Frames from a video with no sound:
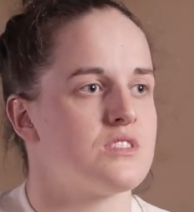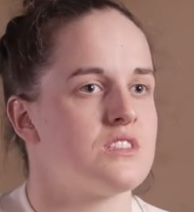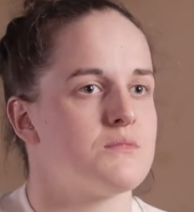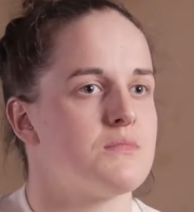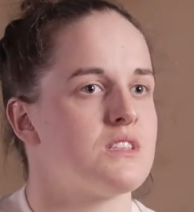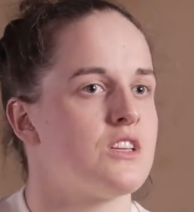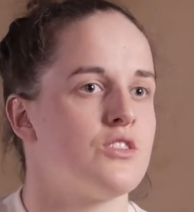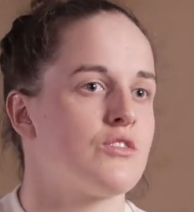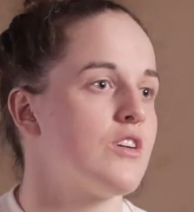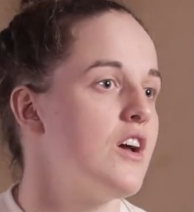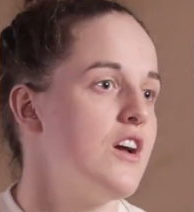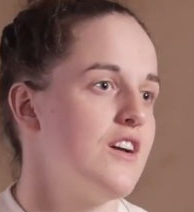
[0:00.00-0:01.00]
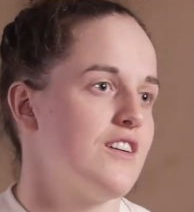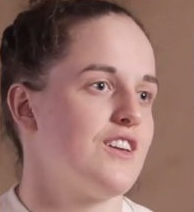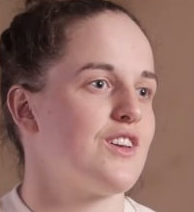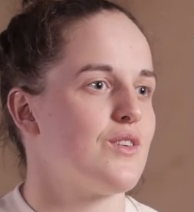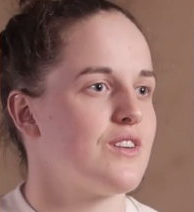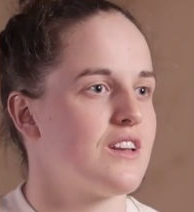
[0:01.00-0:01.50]
It doesn't mean that you're
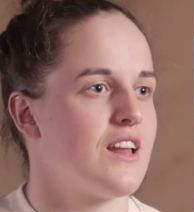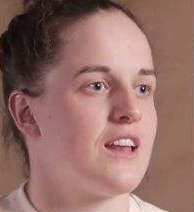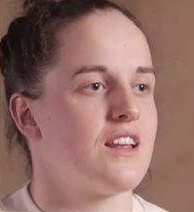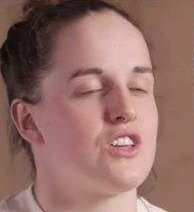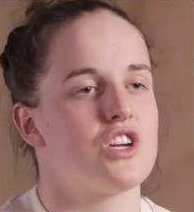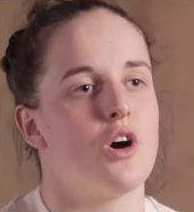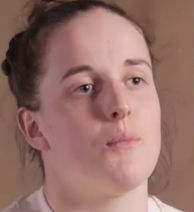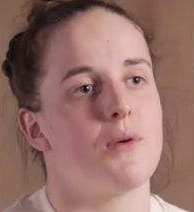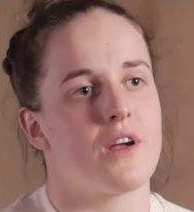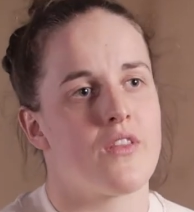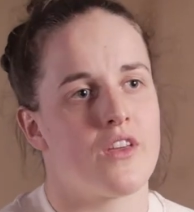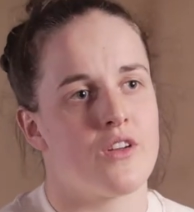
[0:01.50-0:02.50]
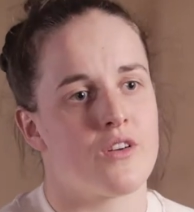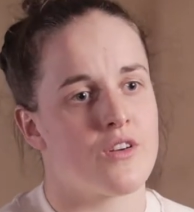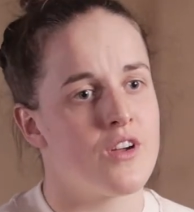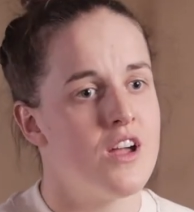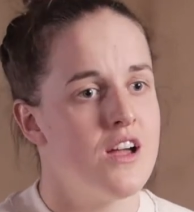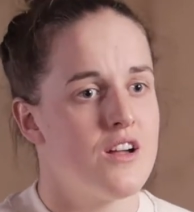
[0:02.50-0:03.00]
you know an NHL player that
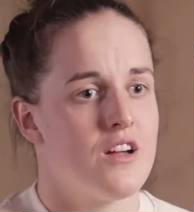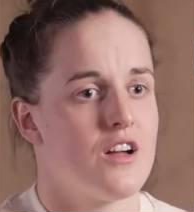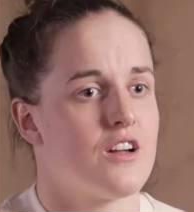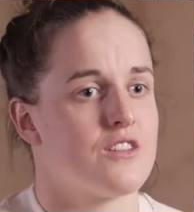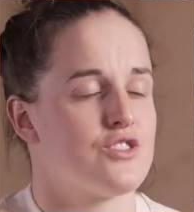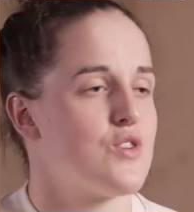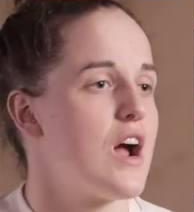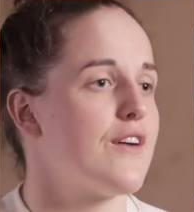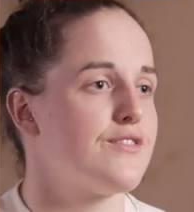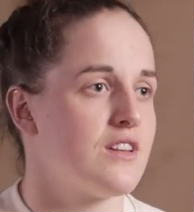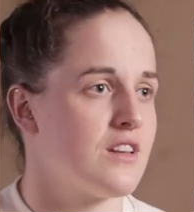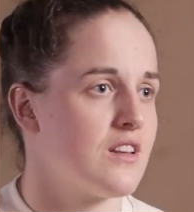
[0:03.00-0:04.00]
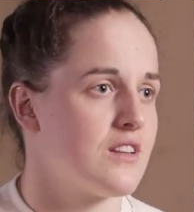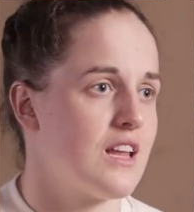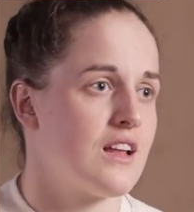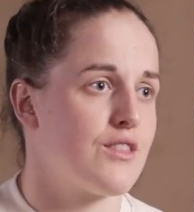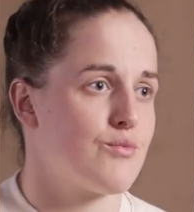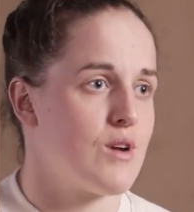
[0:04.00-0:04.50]
you're uh, drafted in the
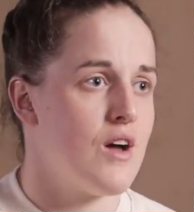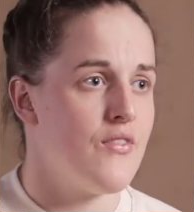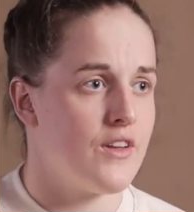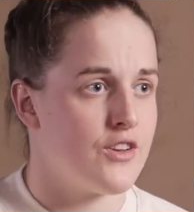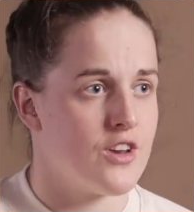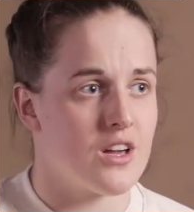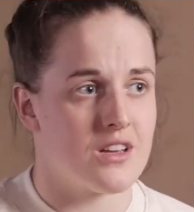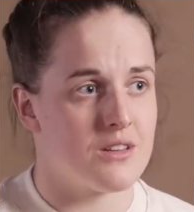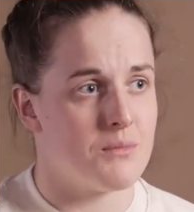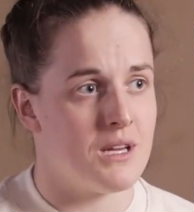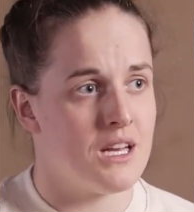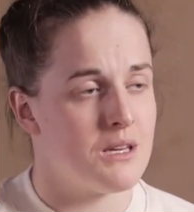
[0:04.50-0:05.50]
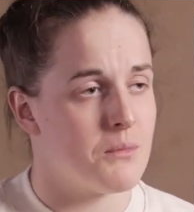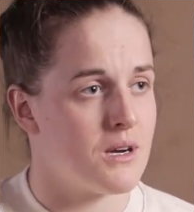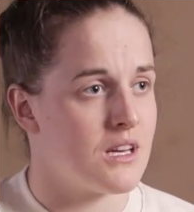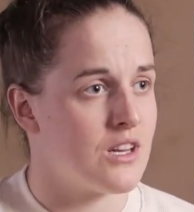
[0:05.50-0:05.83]
tenth round that you're not going to be anybody.